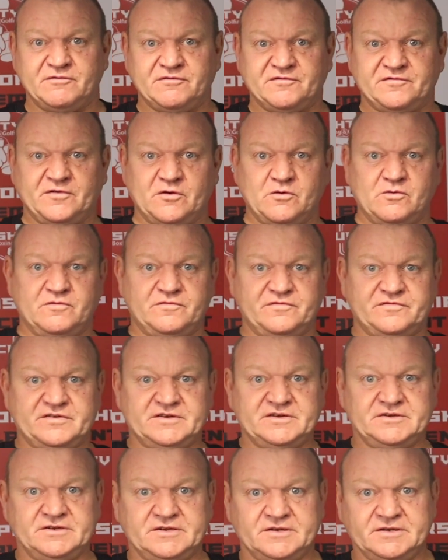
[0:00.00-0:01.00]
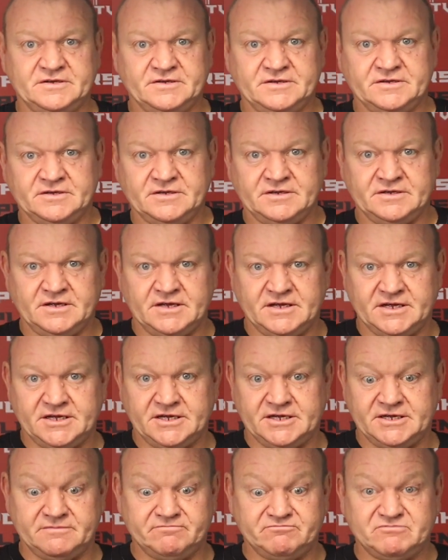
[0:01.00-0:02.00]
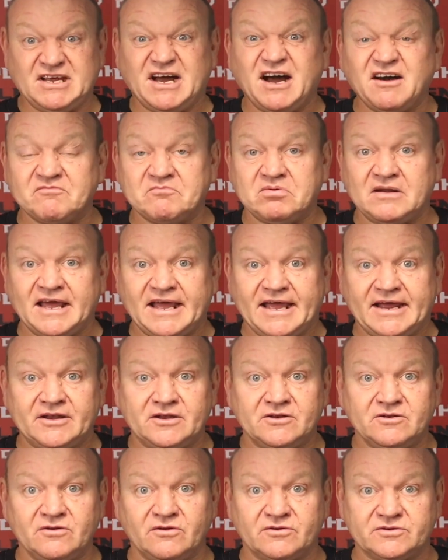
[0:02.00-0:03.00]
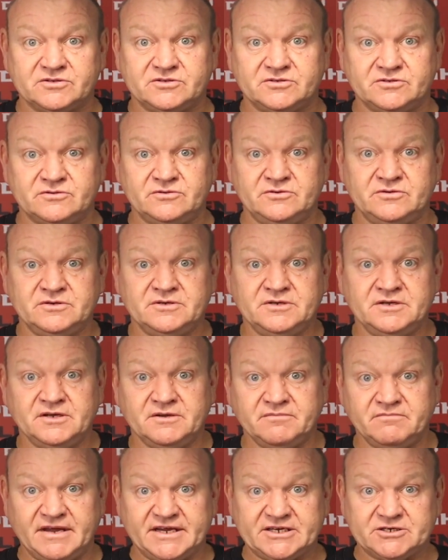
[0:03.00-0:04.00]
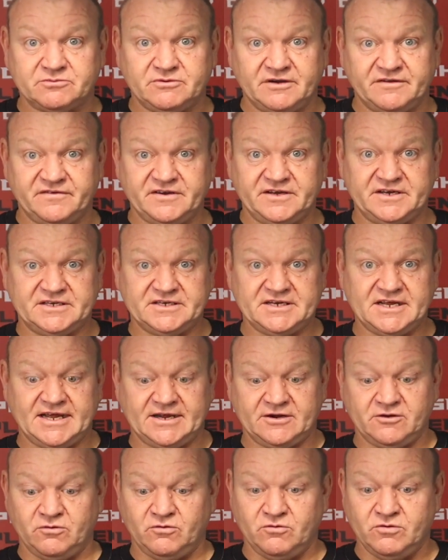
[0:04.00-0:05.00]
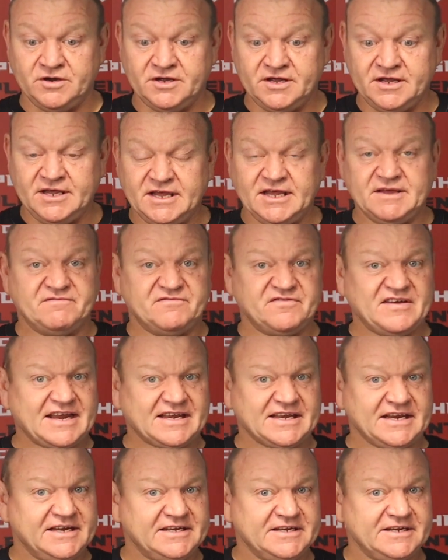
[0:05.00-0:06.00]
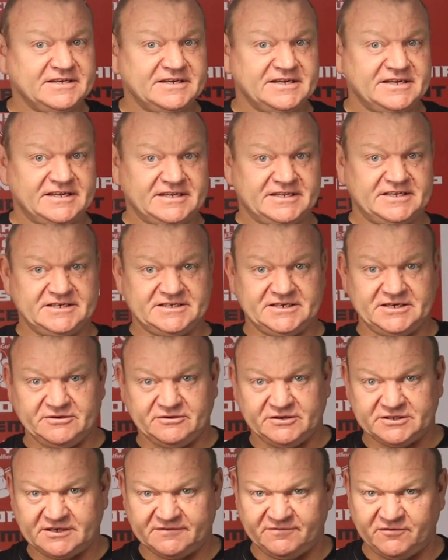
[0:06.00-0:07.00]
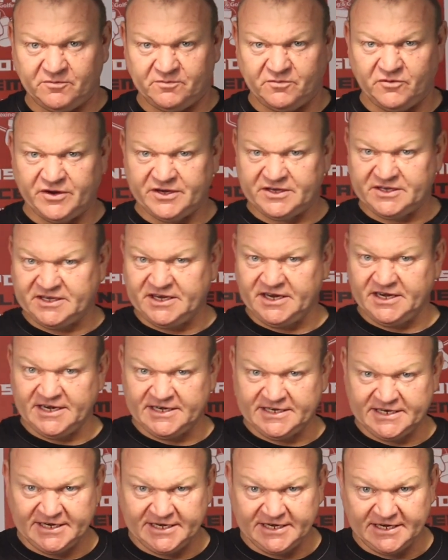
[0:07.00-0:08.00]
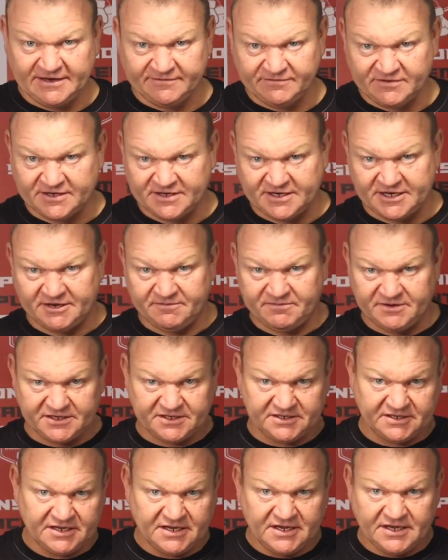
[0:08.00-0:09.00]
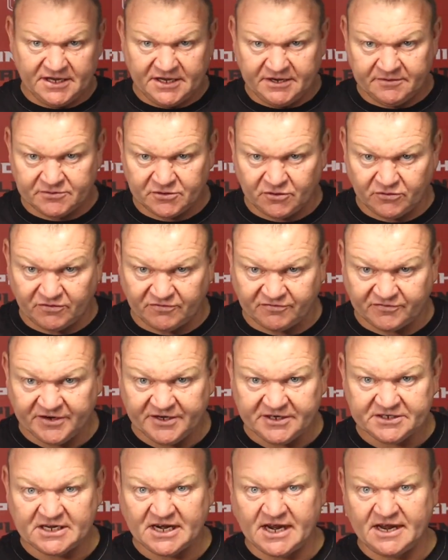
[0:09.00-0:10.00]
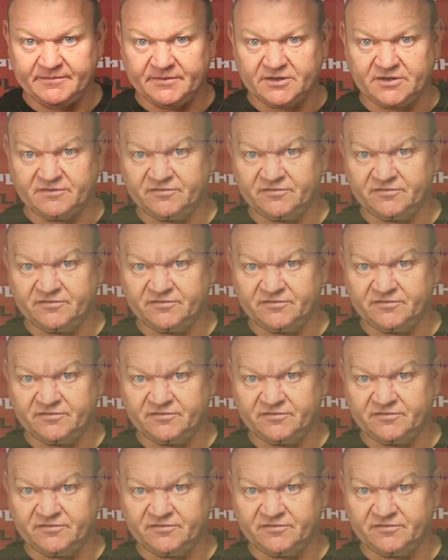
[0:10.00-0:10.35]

4th tough player not to mess with in a tackle. In fact, he didn't hit the dizzy heights of football. He dearly loved the game, but he was on the fringe hammer to